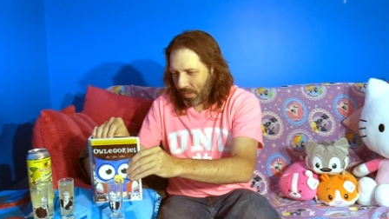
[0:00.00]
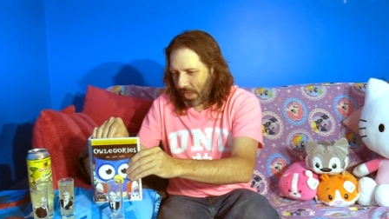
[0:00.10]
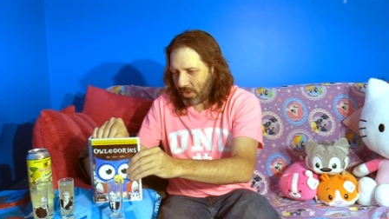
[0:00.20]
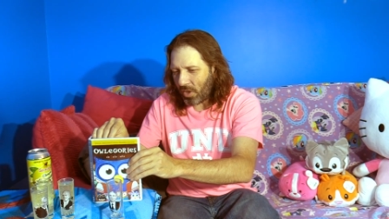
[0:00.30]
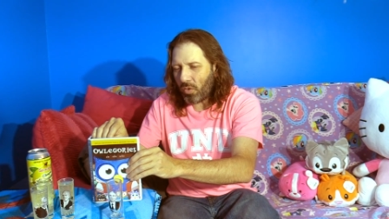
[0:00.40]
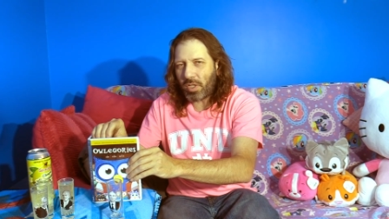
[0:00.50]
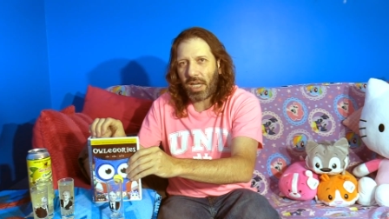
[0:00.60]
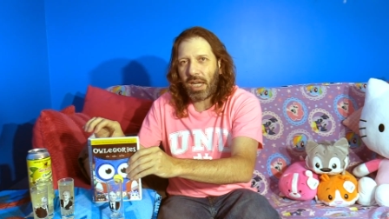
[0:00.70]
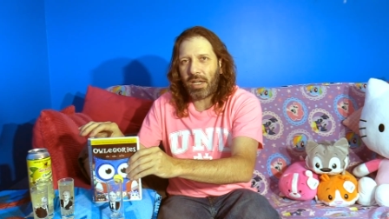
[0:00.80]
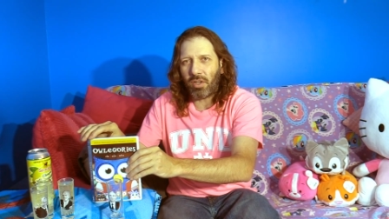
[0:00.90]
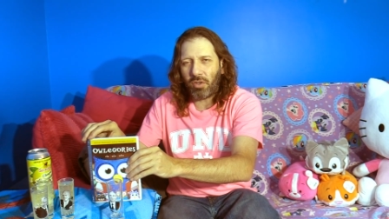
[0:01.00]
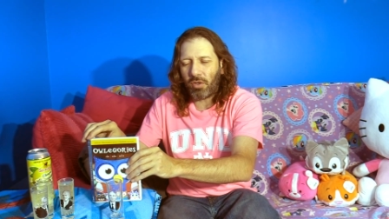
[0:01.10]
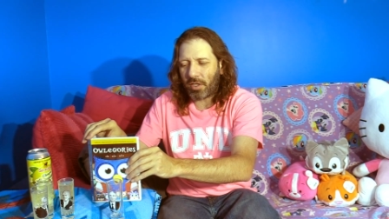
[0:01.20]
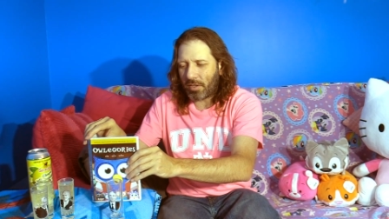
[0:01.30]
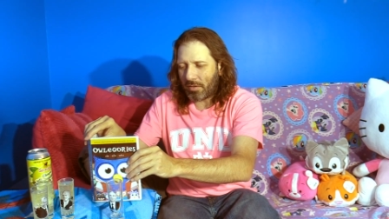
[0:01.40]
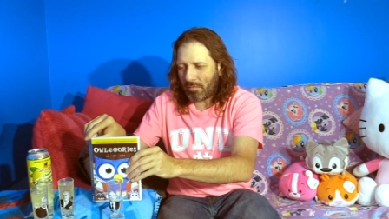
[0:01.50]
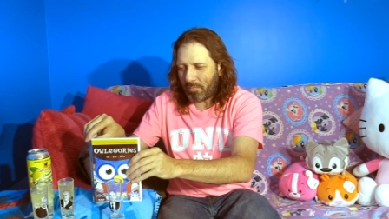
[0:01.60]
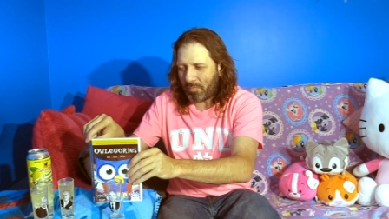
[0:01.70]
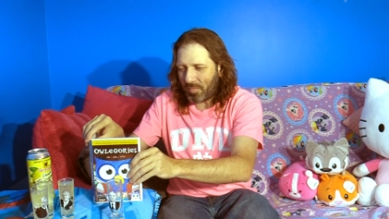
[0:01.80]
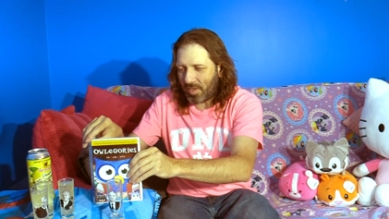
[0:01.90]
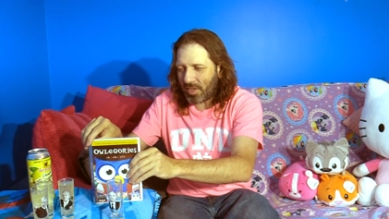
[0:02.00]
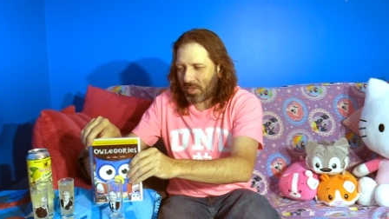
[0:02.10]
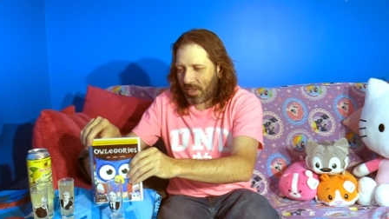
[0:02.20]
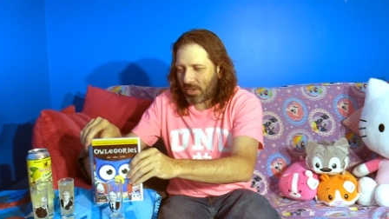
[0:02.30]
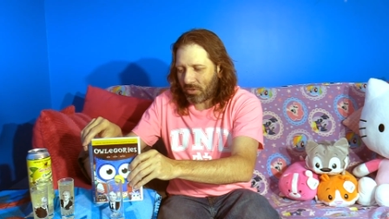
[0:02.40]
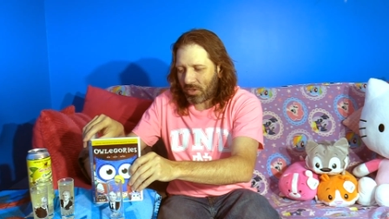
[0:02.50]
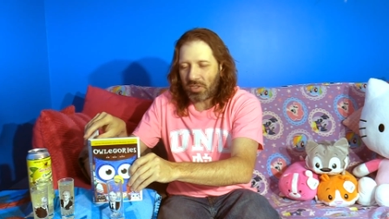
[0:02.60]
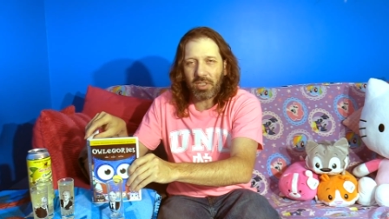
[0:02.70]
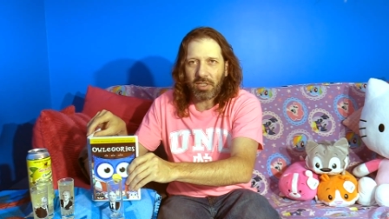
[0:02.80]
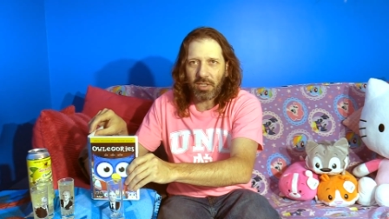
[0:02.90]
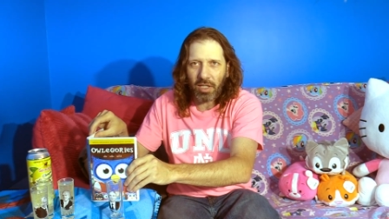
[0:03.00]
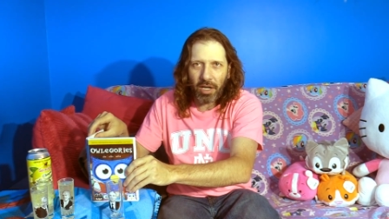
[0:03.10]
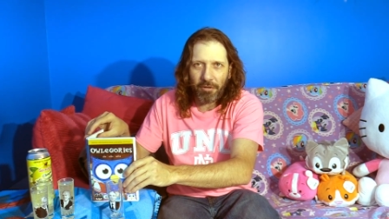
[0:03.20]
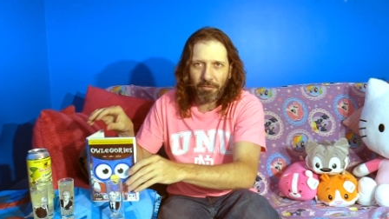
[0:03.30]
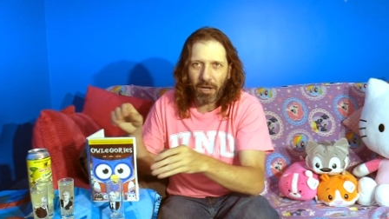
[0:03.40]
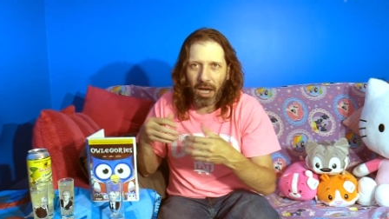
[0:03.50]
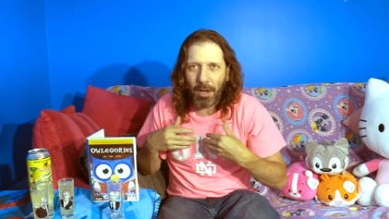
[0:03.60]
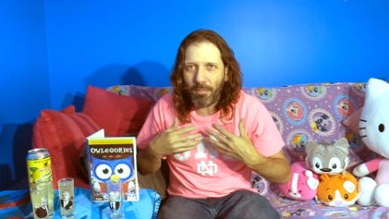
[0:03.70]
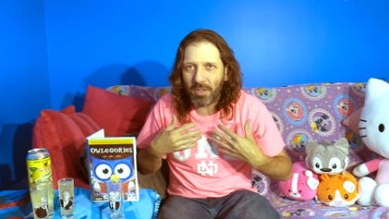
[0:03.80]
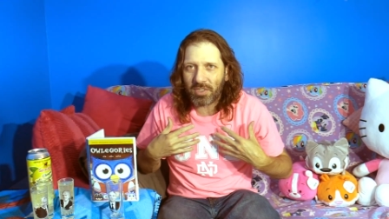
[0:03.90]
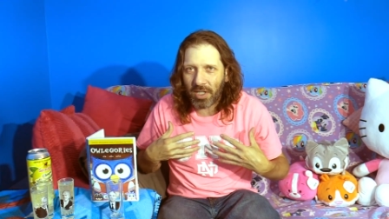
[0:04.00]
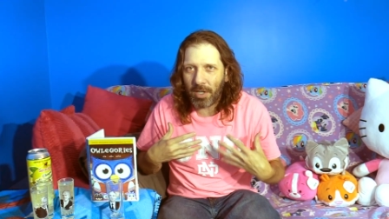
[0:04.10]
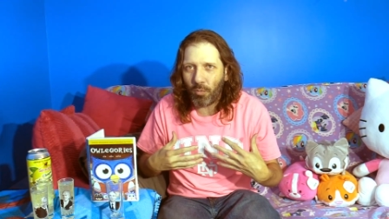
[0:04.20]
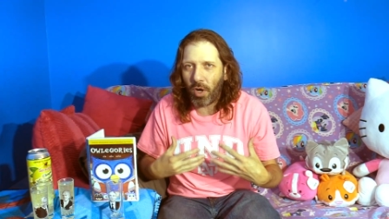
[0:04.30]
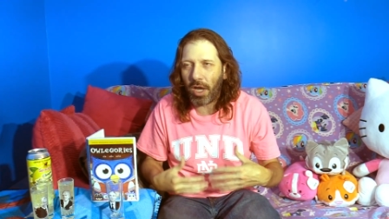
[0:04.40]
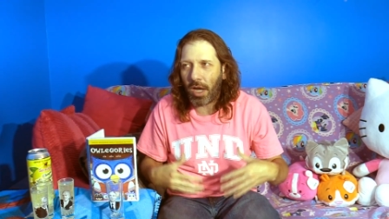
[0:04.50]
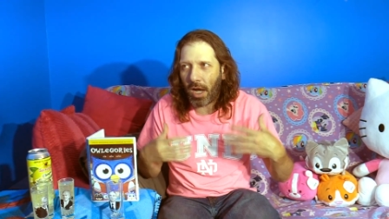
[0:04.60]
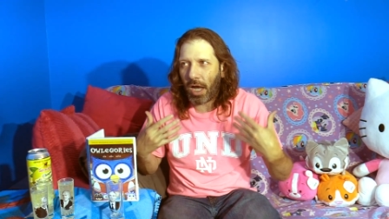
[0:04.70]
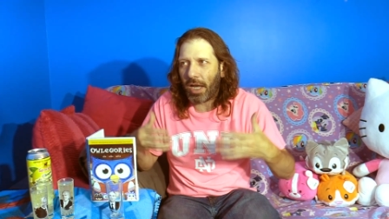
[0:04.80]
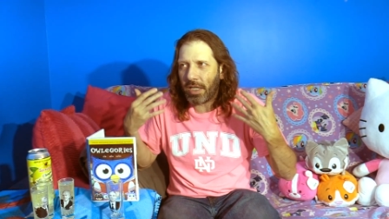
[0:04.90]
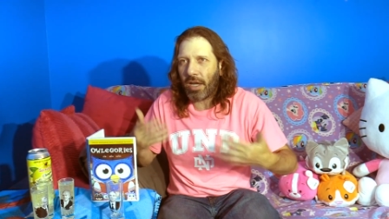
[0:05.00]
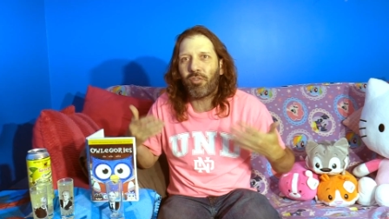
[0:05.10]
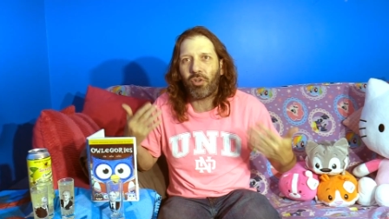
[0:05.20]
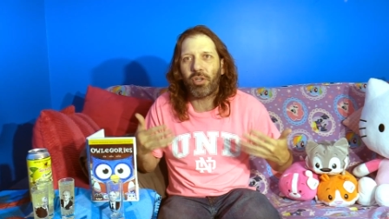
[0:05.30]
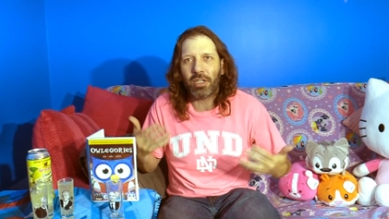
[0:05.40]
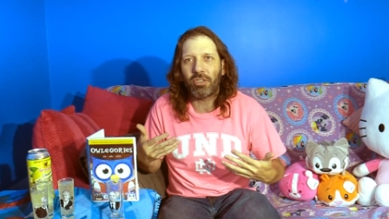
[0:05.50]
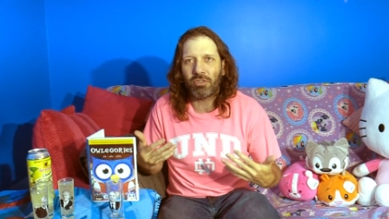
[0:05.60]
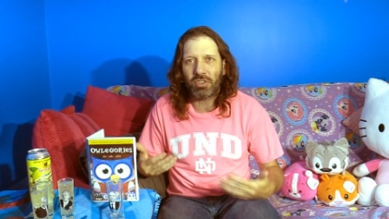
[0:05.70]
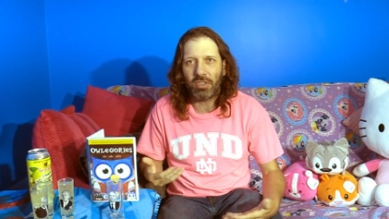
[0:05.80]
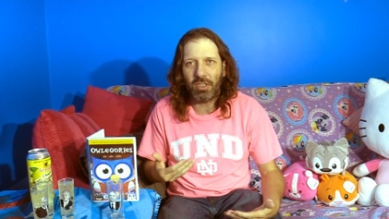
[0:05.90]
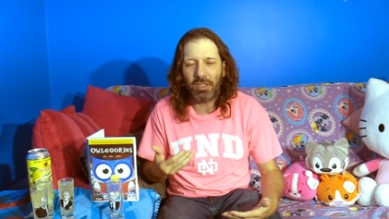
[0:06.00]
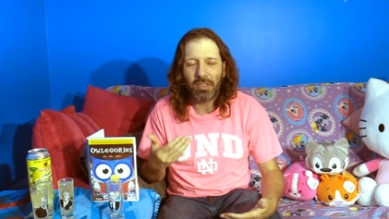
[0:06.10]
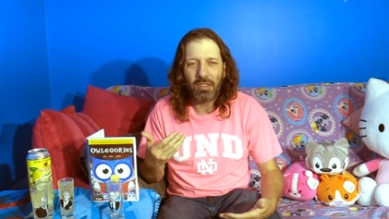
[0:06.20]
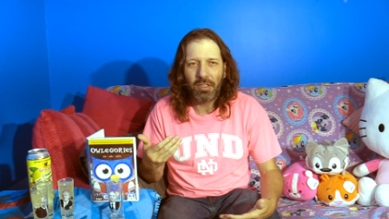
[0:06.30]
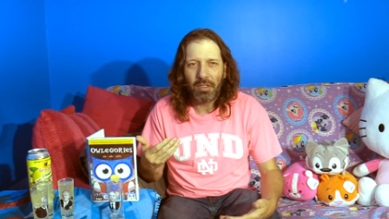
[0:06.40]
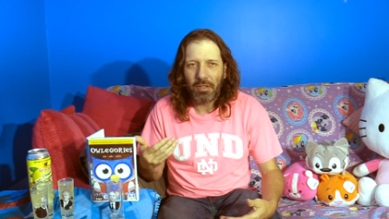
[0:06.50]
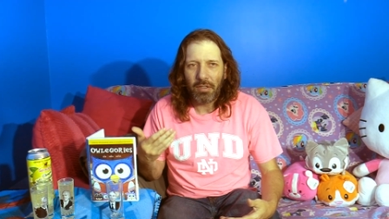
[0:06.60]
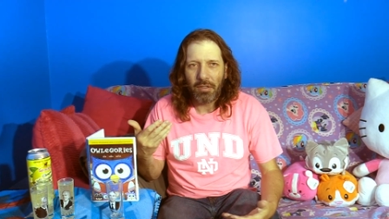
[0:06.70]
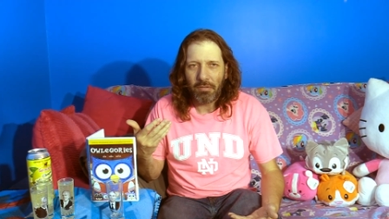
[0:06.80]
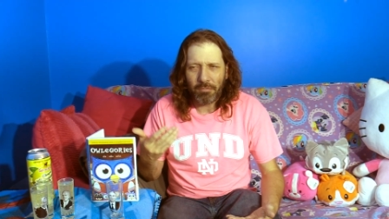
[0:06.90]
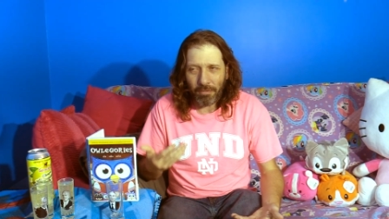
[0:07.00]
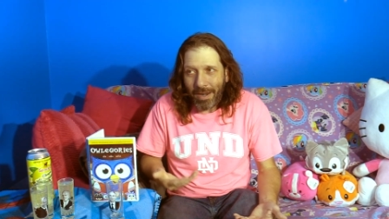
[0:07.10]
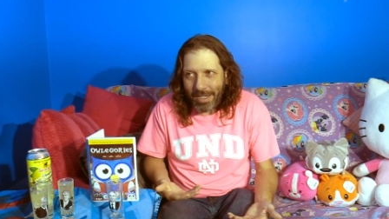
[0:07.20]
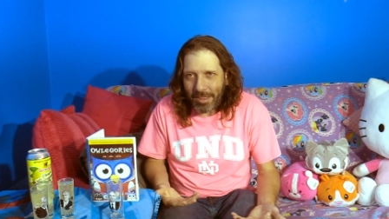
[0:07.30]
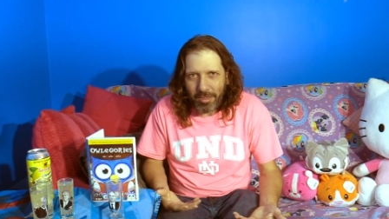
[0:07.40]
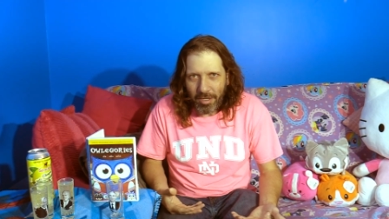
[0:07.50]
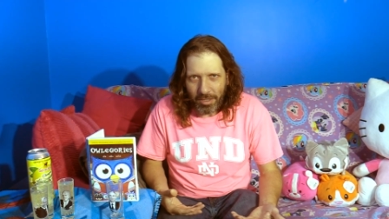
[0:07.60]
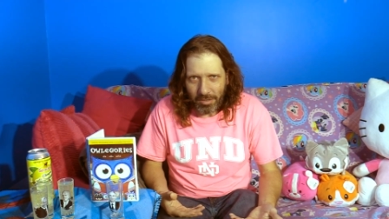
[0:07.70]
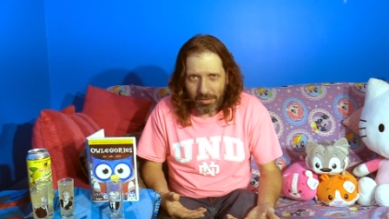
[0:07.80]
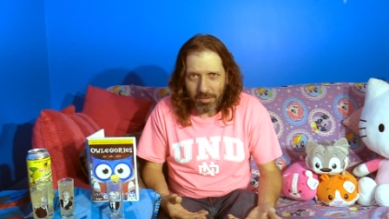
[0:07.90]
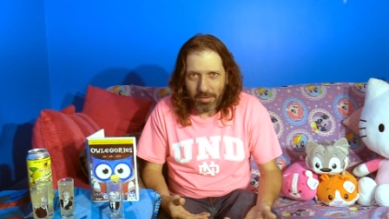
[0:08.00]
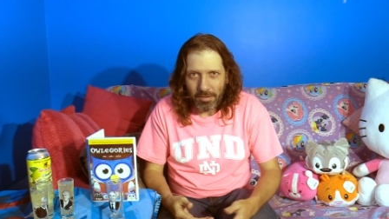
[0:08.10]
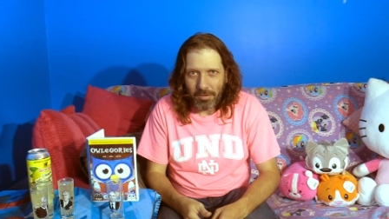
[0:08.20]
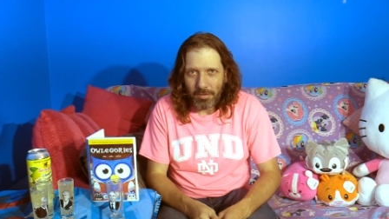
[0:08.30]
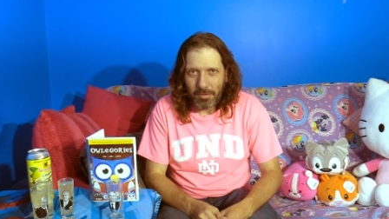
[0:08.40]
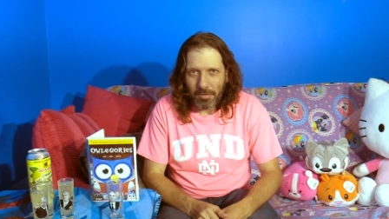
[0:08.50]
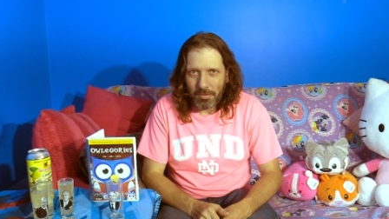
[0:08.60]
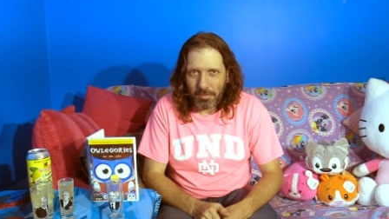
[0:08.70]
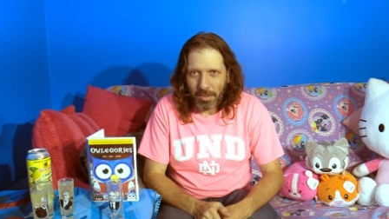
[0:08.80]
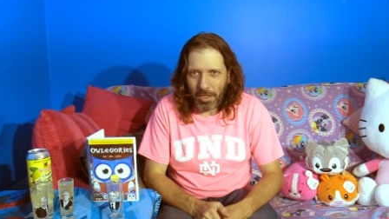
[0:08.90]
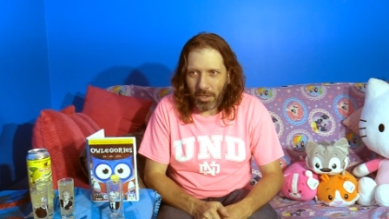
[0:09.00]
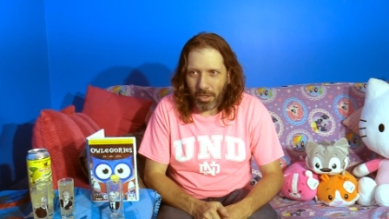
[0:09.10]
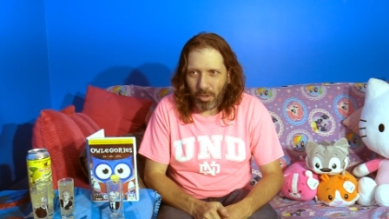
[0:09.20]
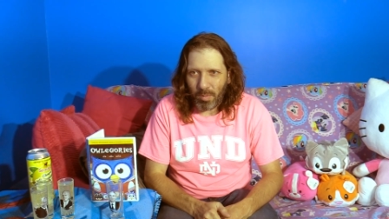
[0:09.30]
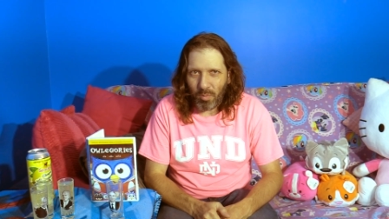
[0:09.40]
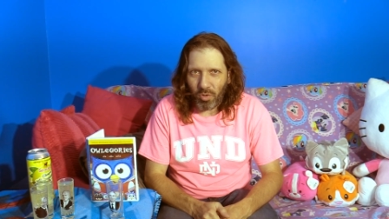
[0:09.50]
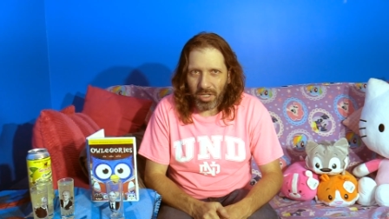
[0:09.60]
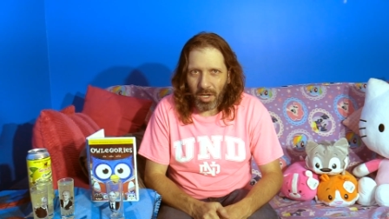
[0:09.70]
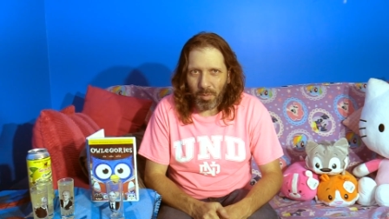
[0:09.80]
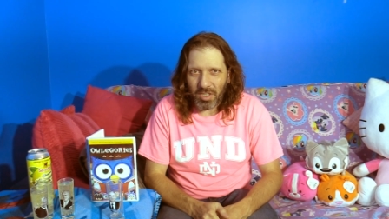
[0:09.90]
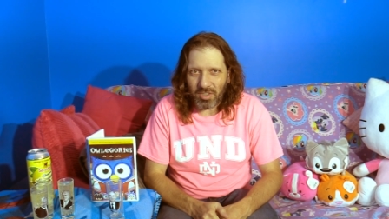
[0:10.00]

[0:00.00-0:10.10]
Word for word: it's okay to look disinterested in life. I'm the same way. I never look interested for anything. Hell, I remember when I got my